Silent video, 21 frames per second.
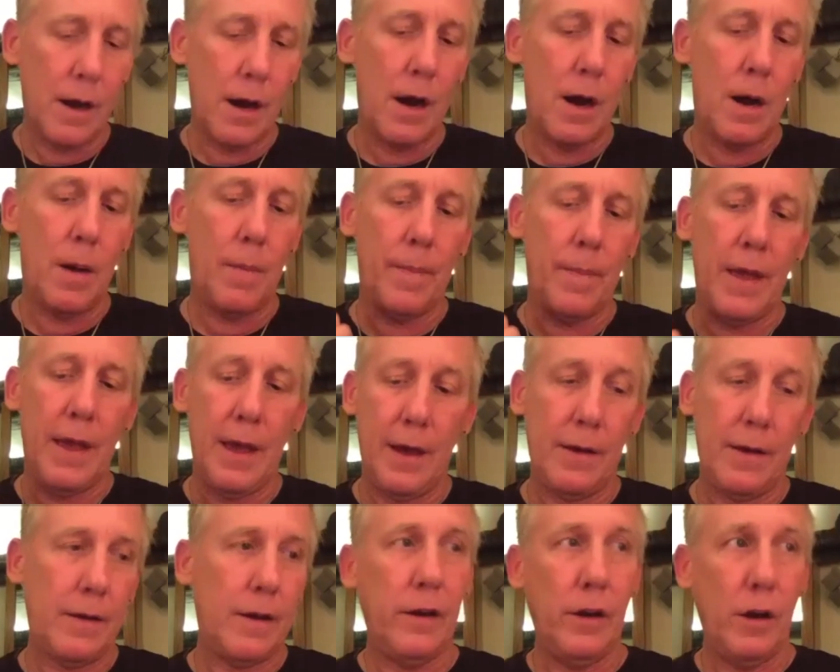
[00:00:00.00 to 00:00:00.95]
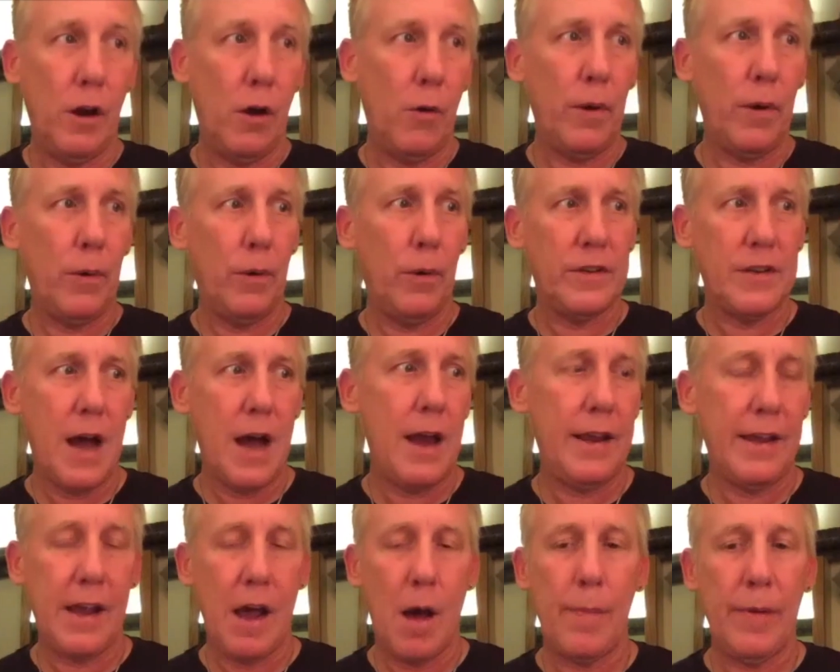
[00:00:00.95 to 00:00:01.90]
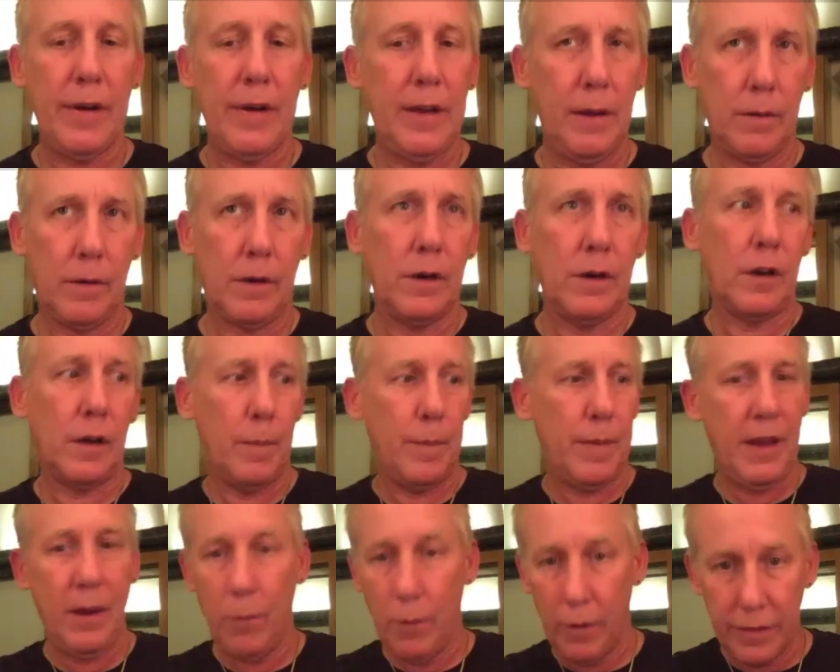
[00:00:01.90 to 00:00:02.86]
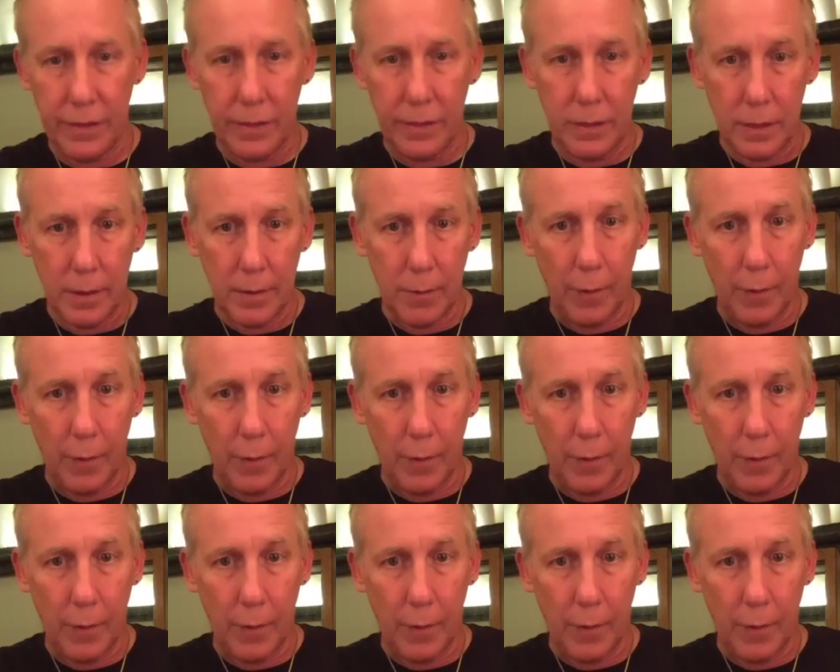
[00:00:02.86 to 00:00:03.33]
And, we were a tiny company and couldn't compete with